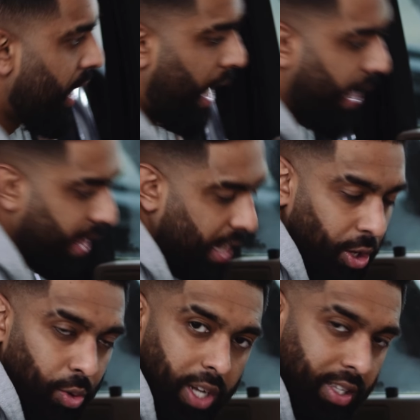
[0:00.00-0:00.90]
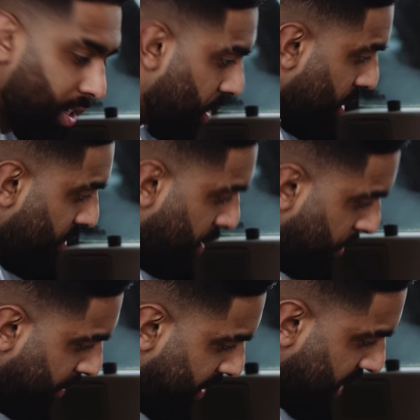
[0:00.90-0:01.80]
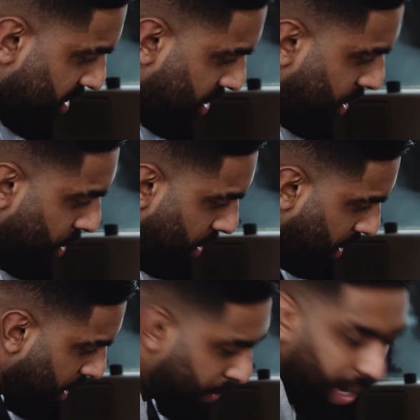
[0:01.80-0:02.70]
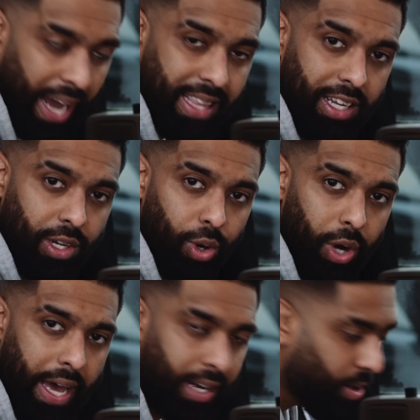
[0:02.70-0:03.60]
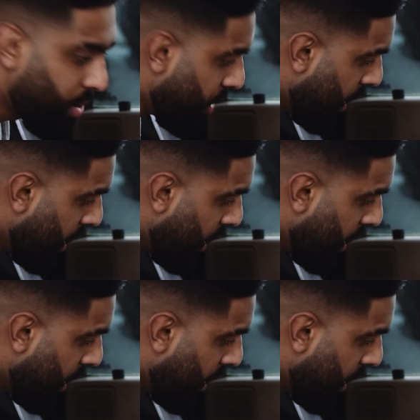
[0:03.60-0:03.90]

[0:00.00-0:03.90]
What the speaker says: and then you want to remove this screw behind the door handle,